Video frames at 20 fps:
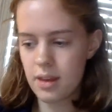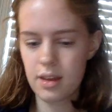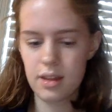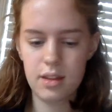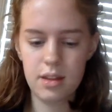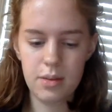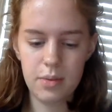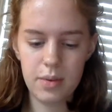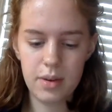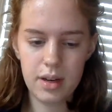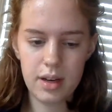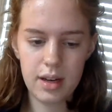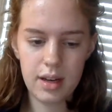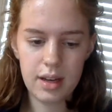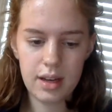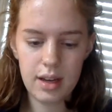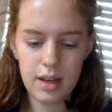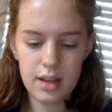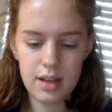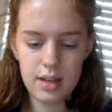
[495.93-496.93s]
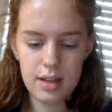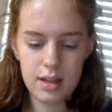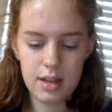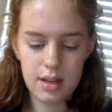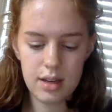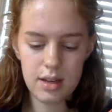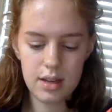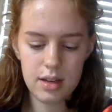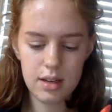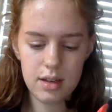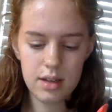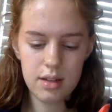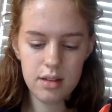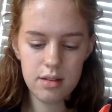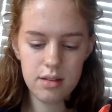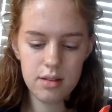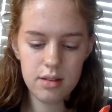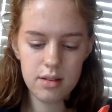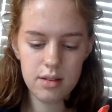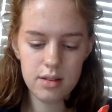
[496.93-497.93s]
And then we're going to cut another
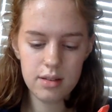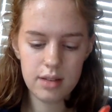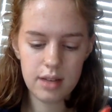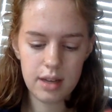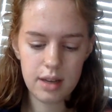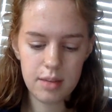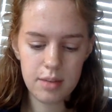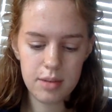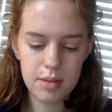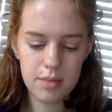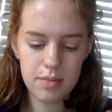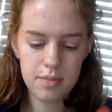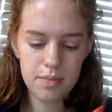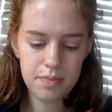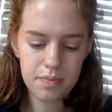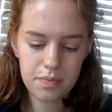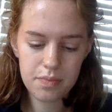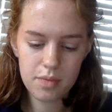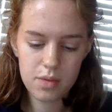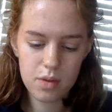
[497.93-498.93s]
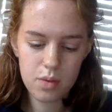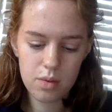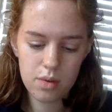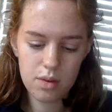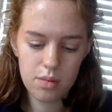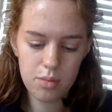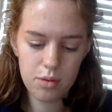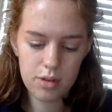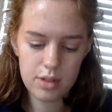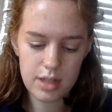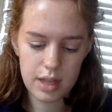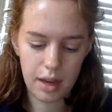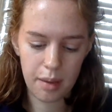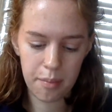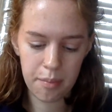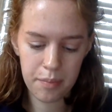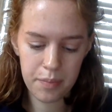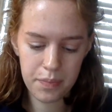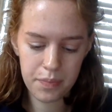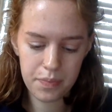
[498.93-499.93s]
little diamond 1 more time.